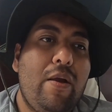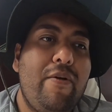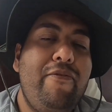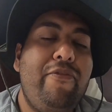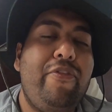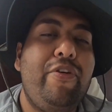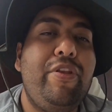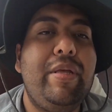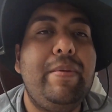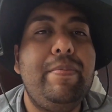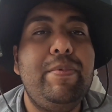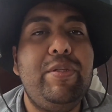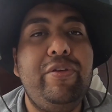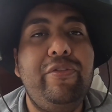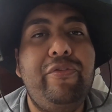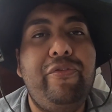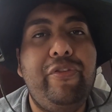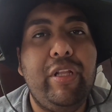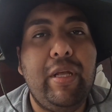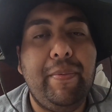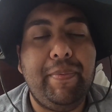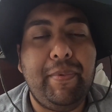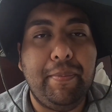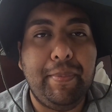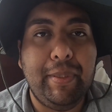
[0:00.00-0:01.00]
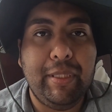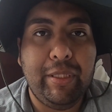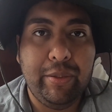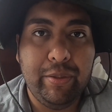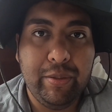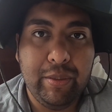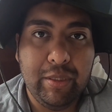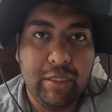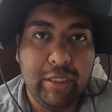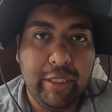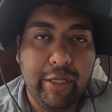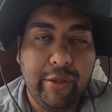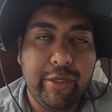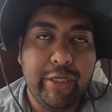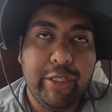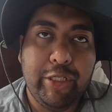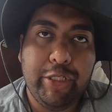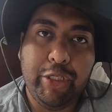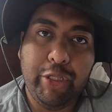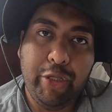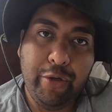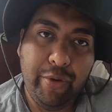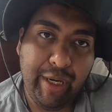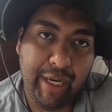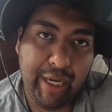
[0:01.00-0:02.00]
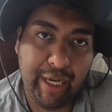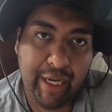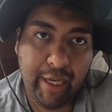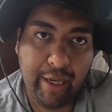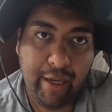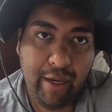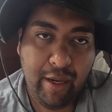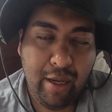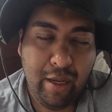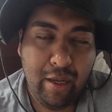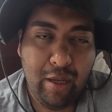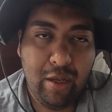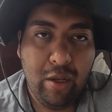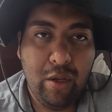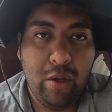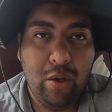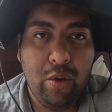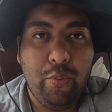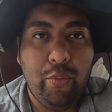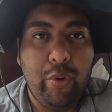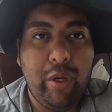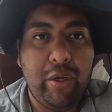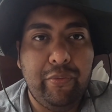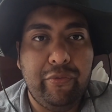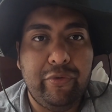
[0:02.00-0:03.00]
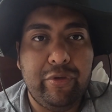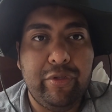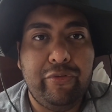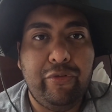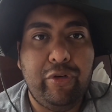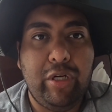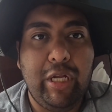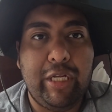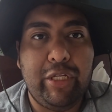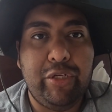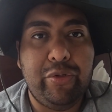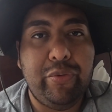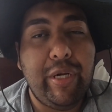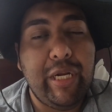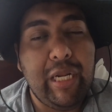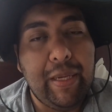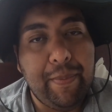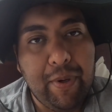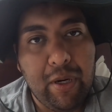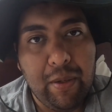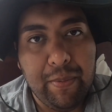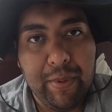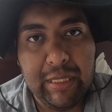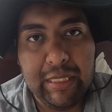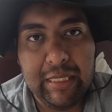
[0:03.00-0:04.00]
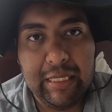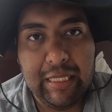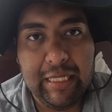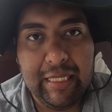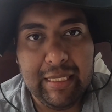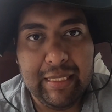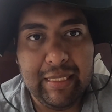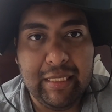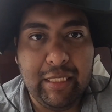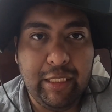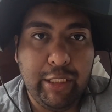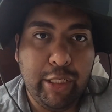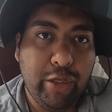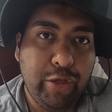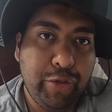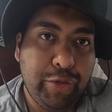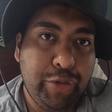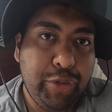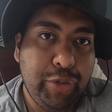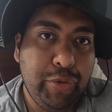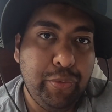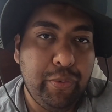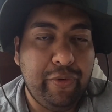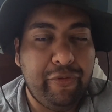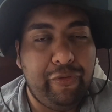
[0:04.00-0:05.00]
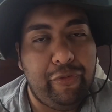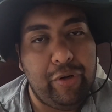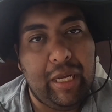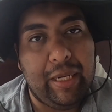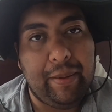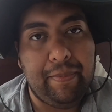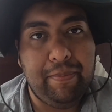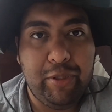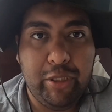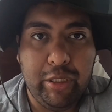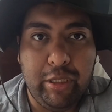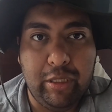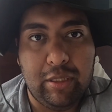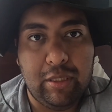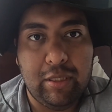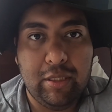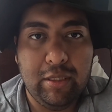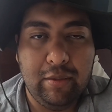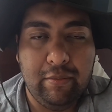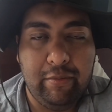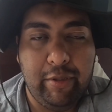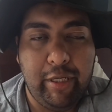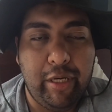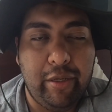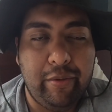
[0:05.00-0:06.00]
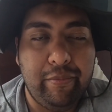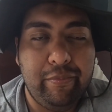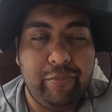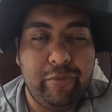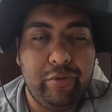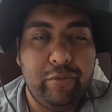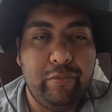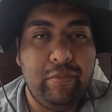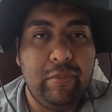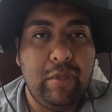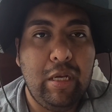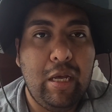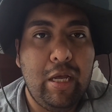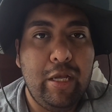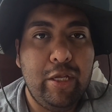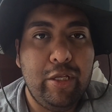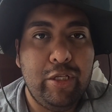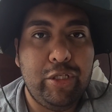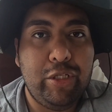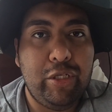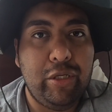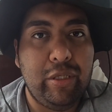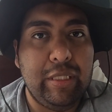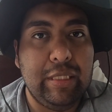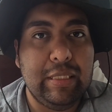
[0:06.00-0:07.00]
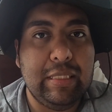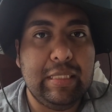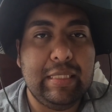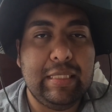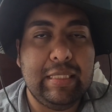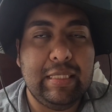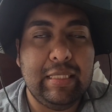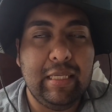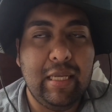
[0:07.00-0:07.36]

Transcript: for them to fill up the balloons. There's 3. One was for like training purposes, and the other 2 were for like just tourists.